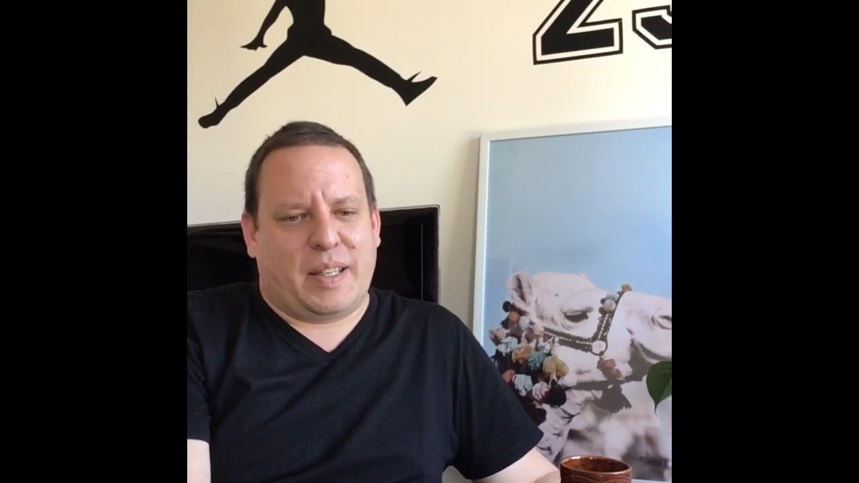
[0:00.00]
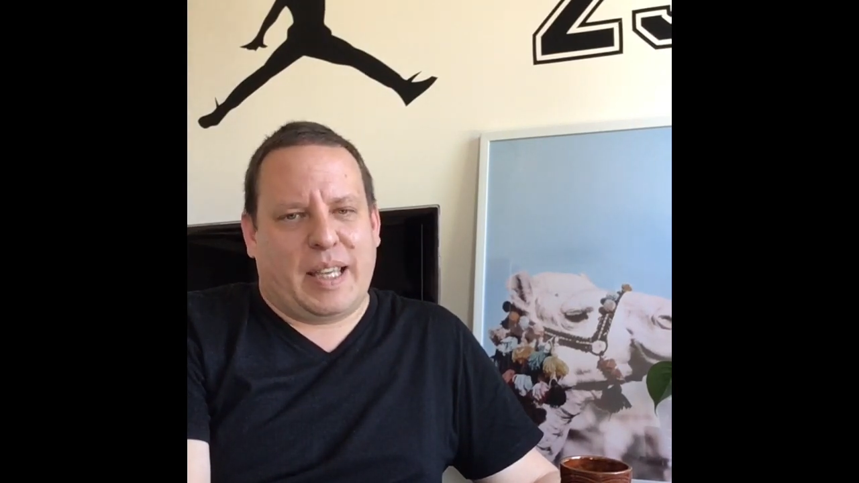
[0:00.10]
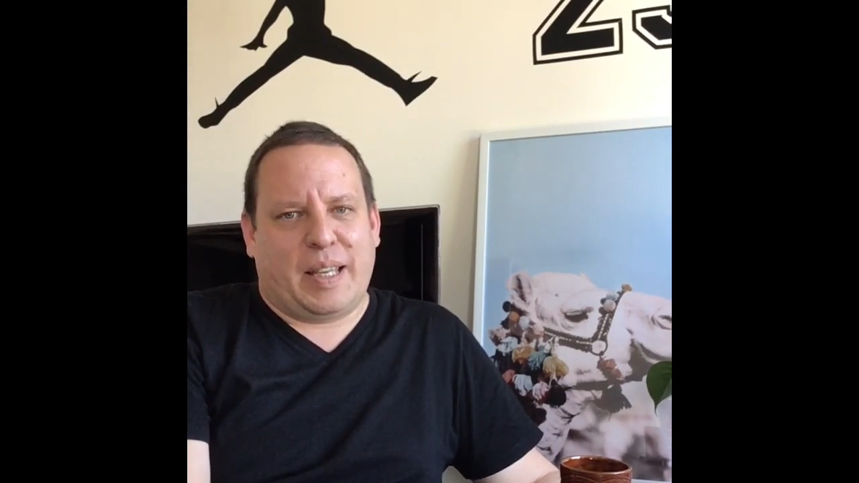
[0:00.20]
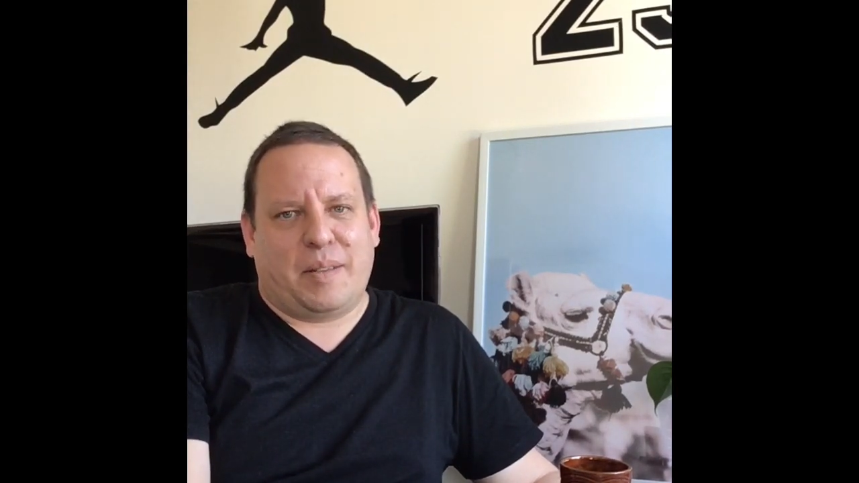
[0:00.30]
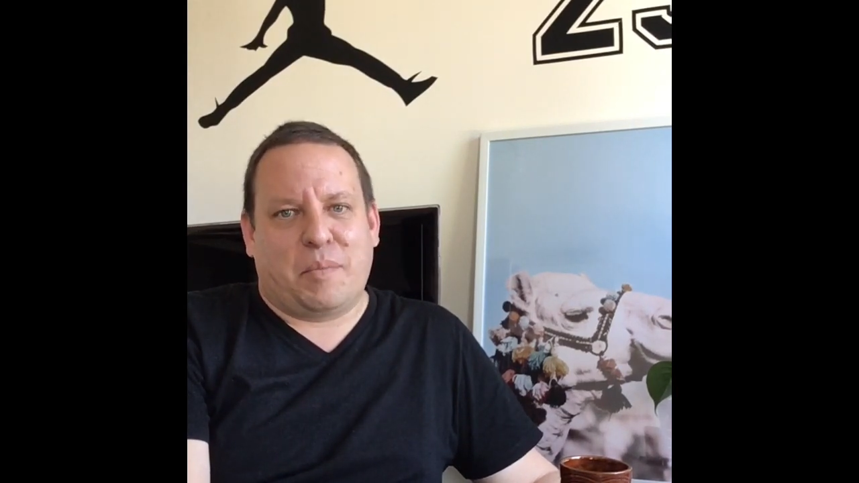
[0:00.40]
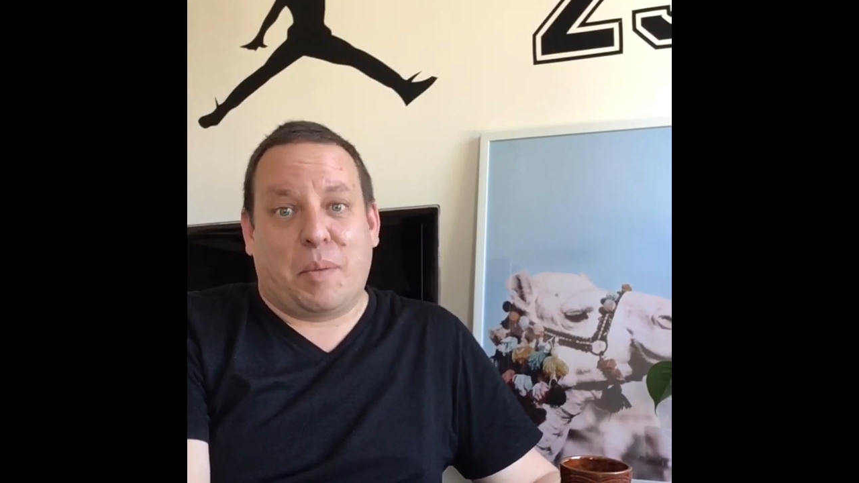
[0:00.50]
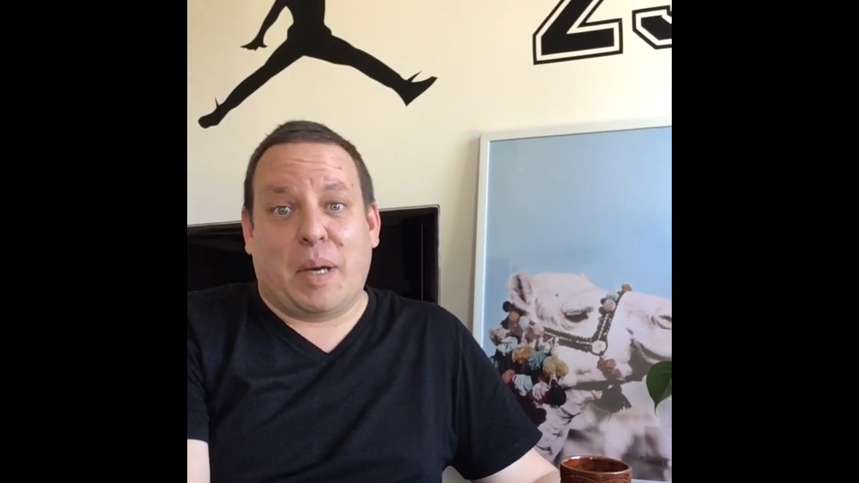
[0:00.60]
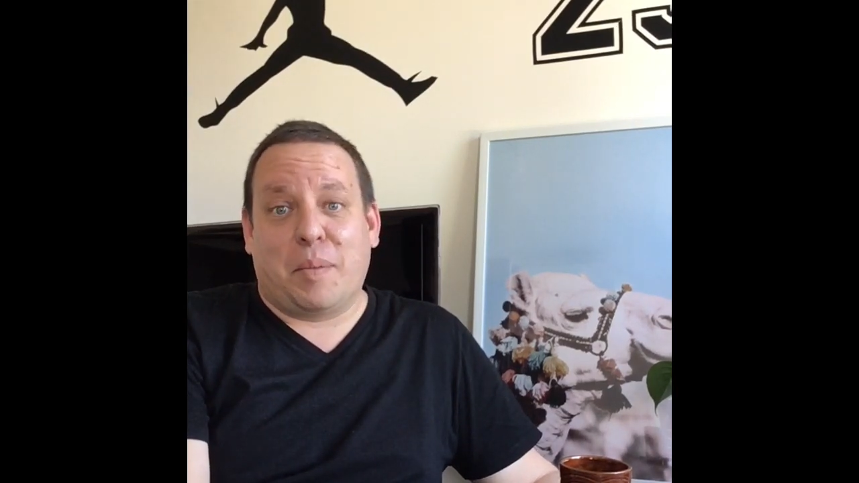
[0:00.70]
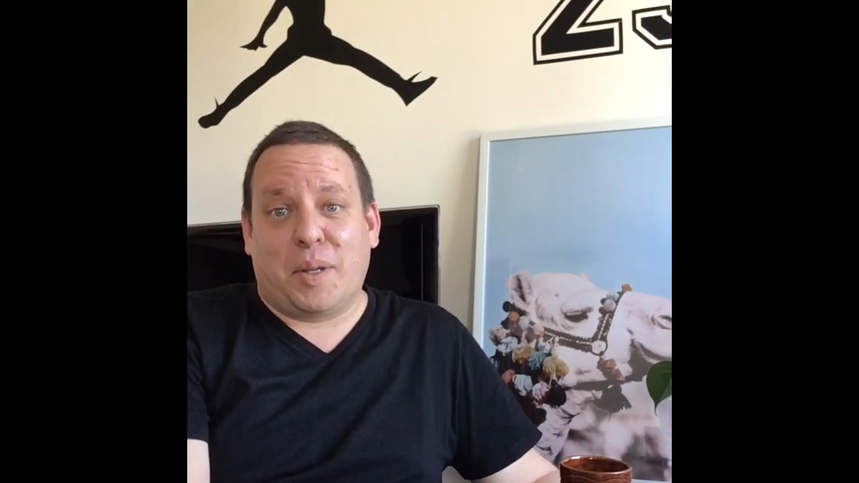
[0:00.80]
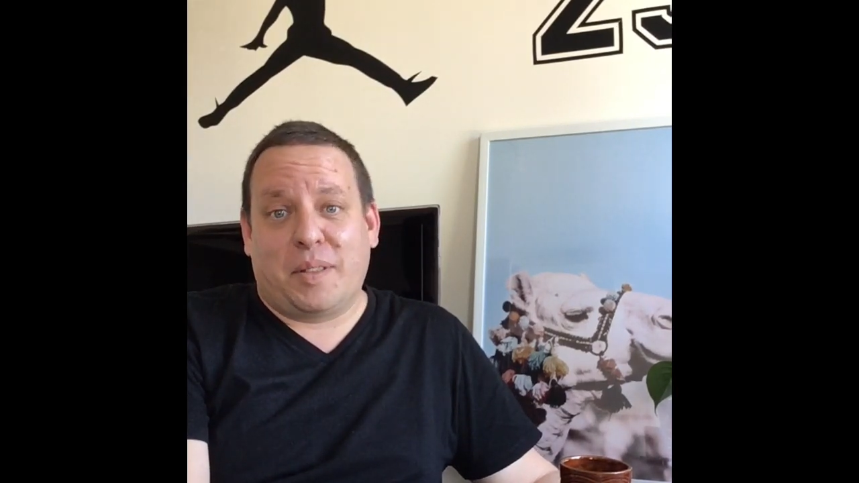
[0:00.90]
had my
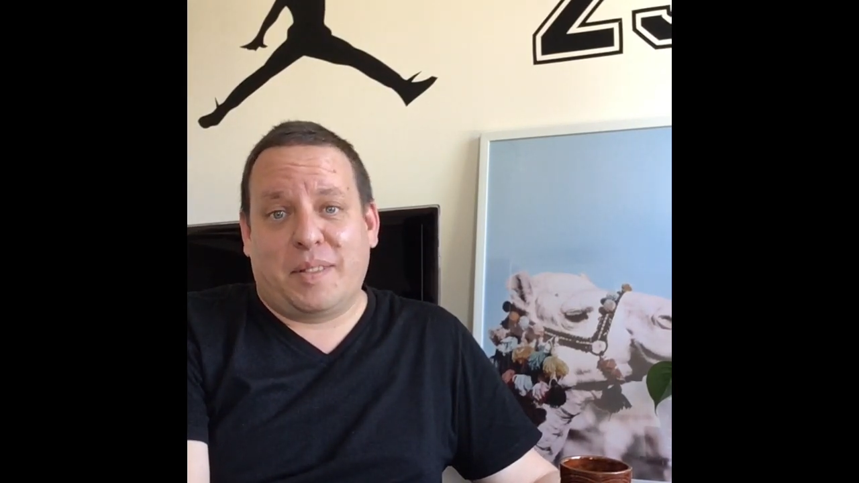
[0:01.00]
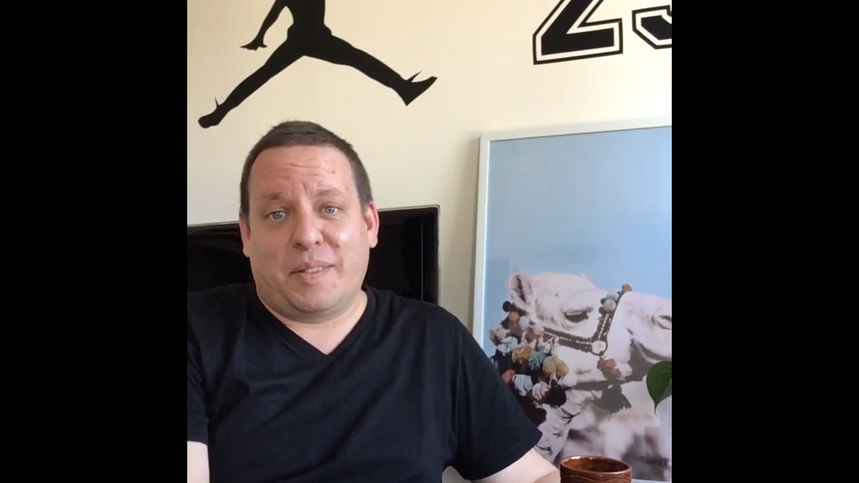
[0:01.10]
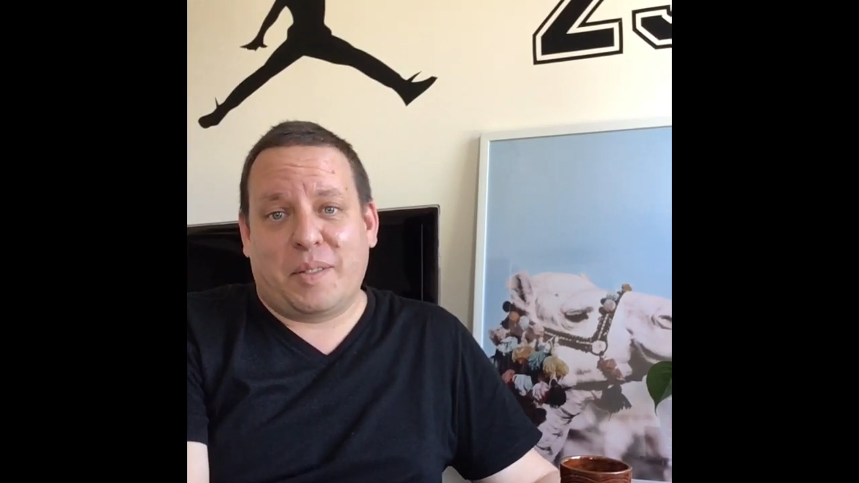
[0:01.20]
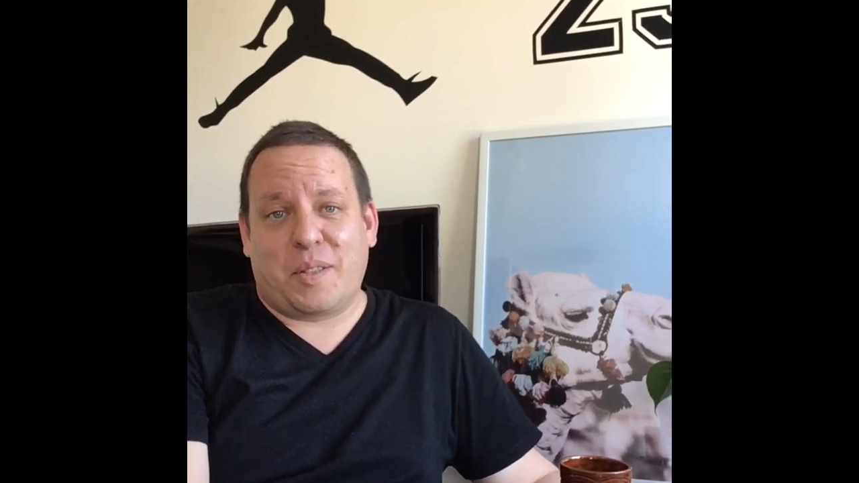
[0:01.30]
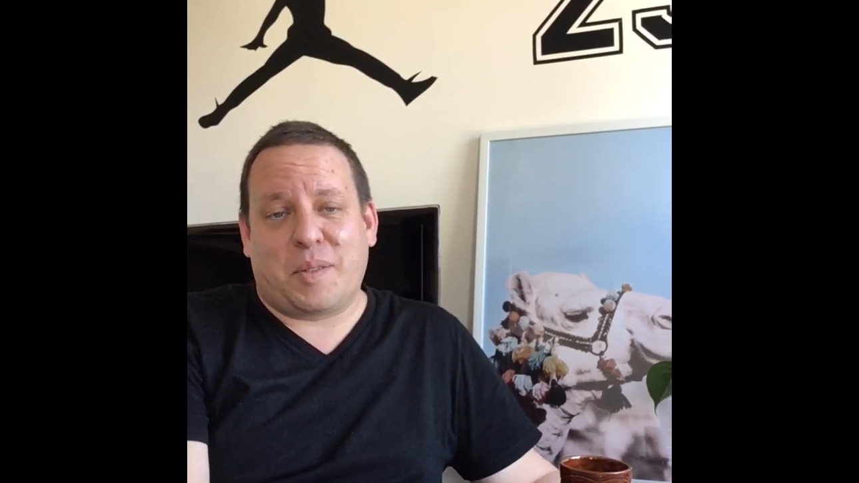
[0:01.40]
mum on, which